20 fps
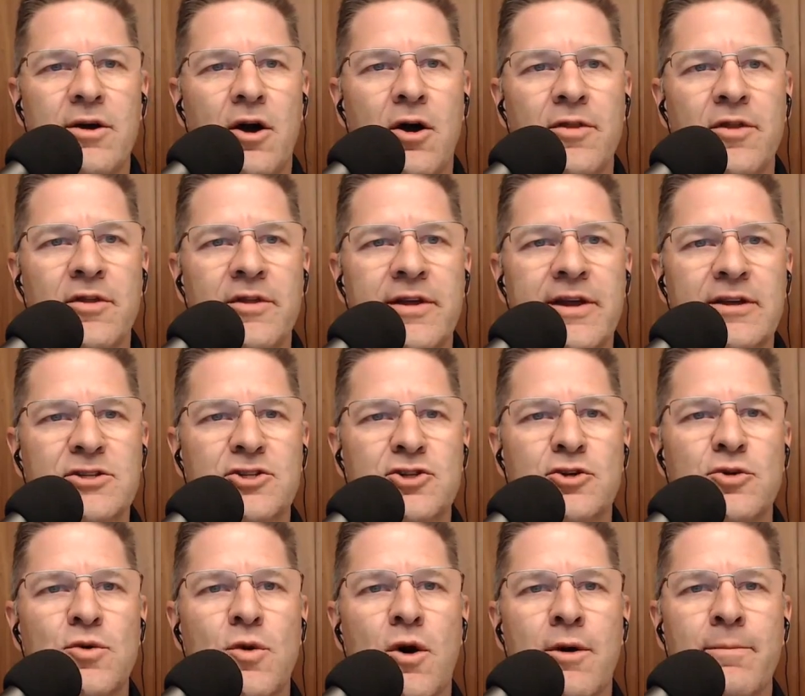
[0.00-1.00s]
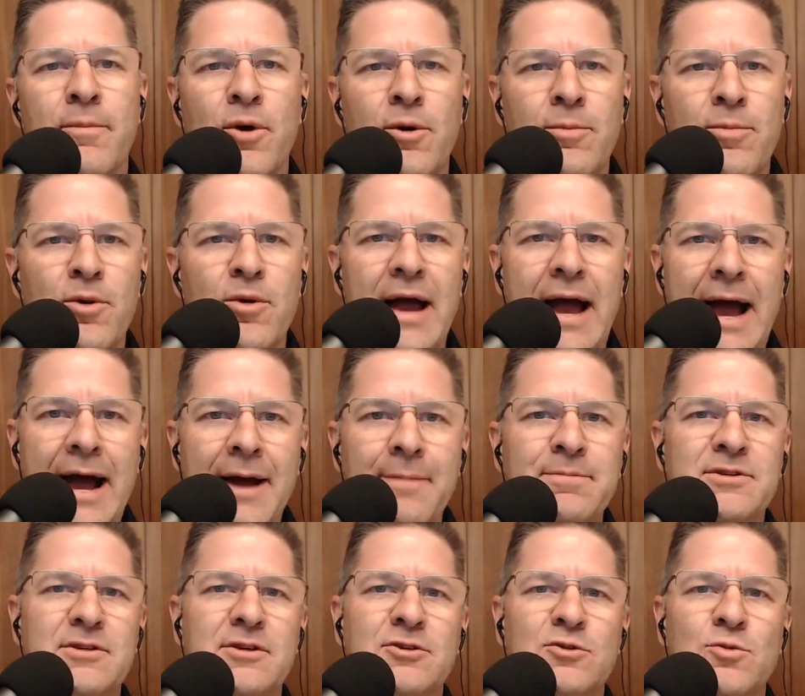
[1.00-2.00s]
All the links to our mobile
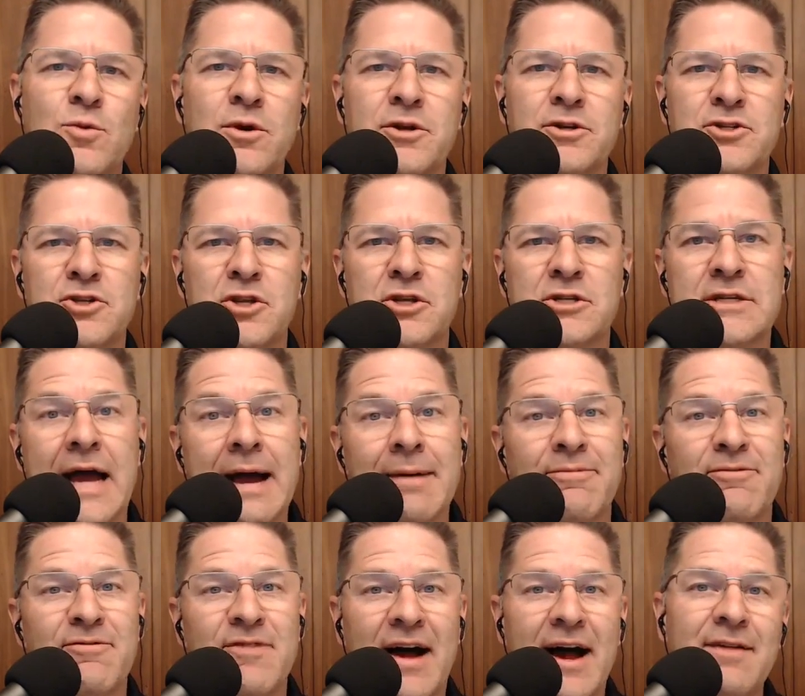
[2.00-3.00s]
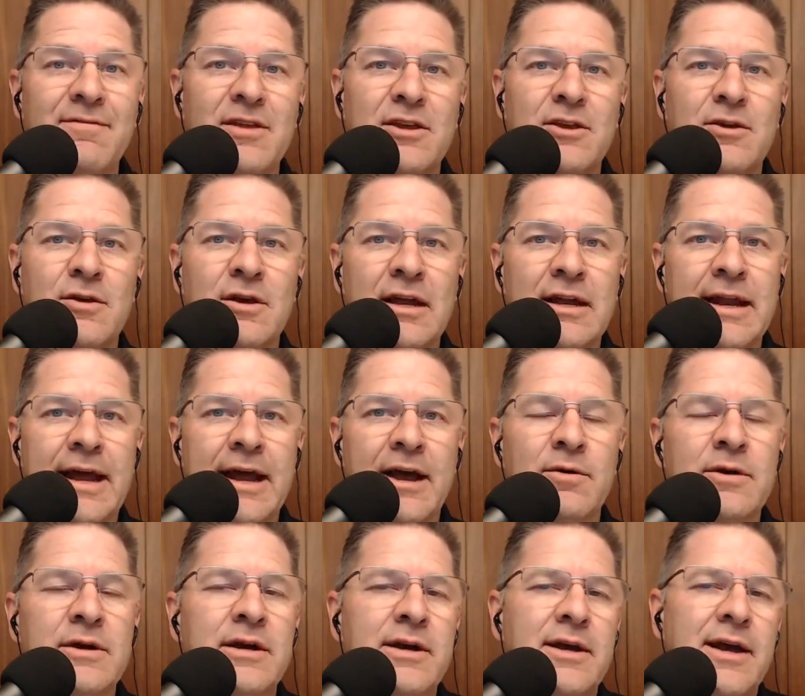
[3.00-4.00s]
apps, as well as the top five that you can get now.
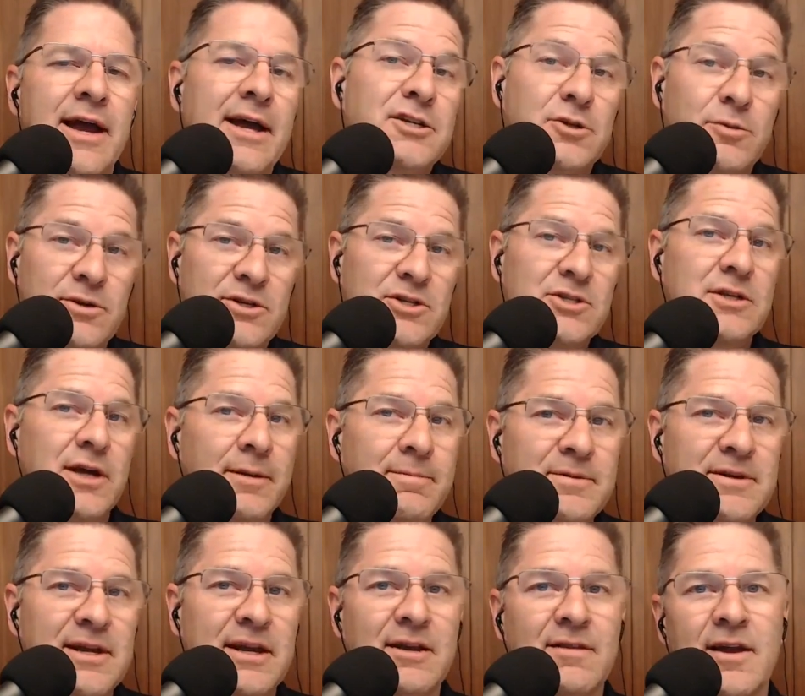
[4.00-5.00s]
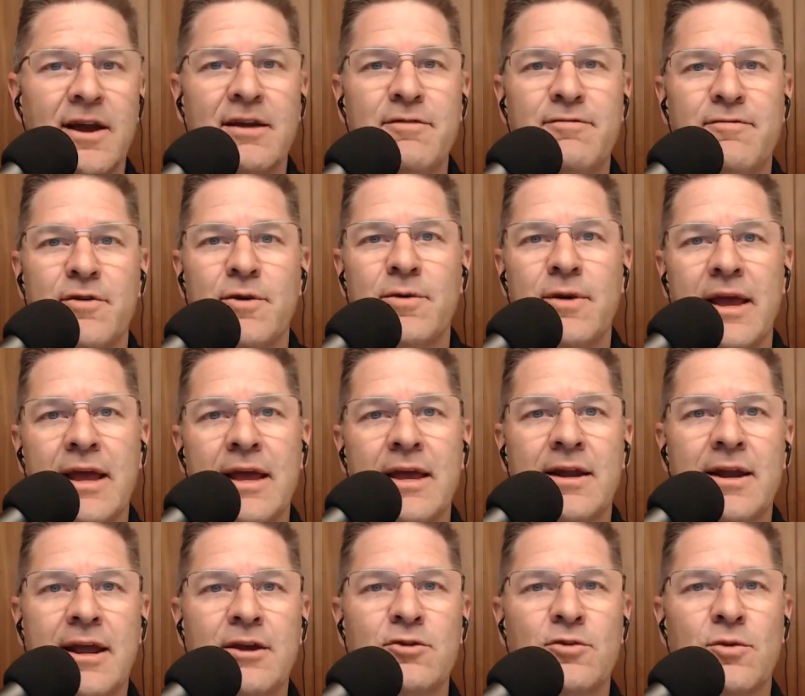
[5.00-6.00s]
Actually, we just updated the iPhone
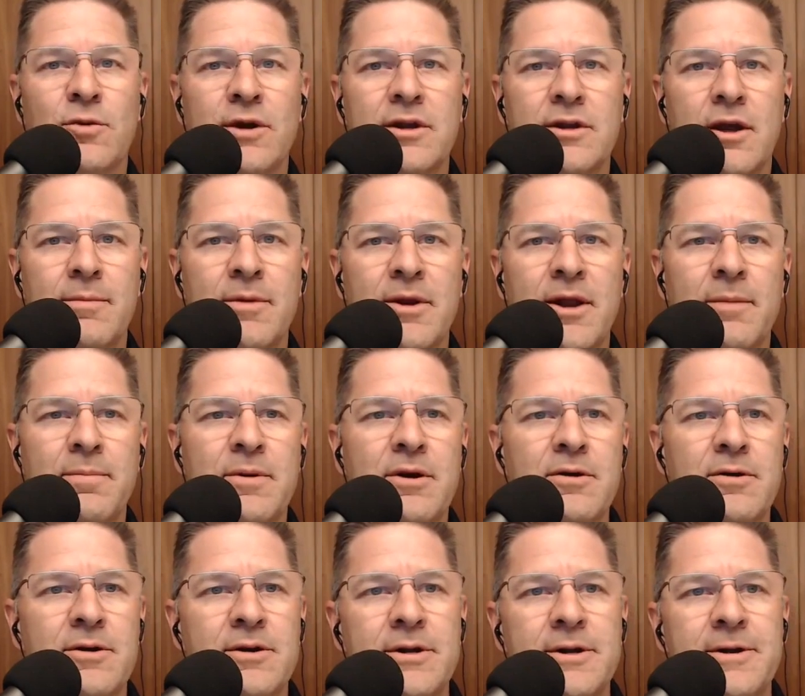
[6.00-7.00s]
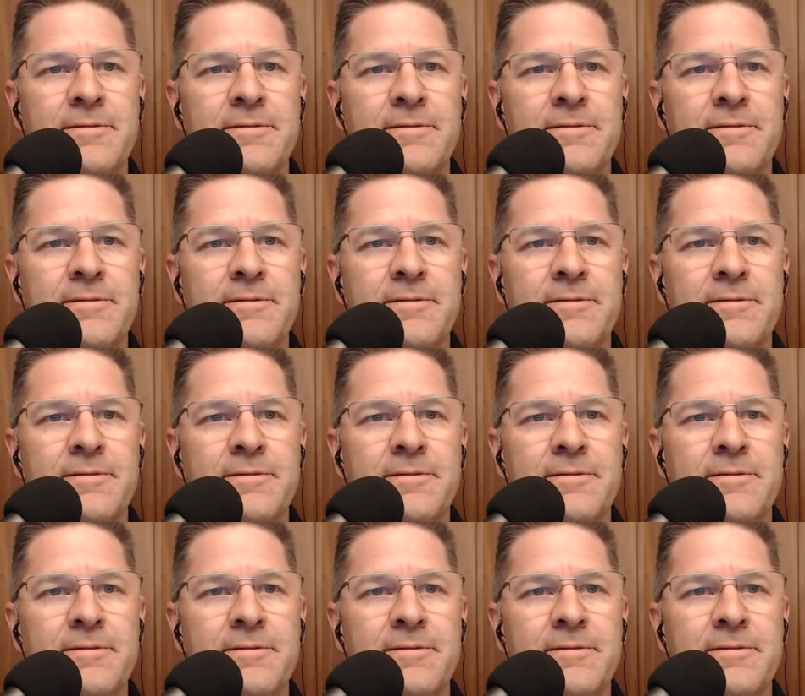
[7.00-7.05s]
and Android coming up here.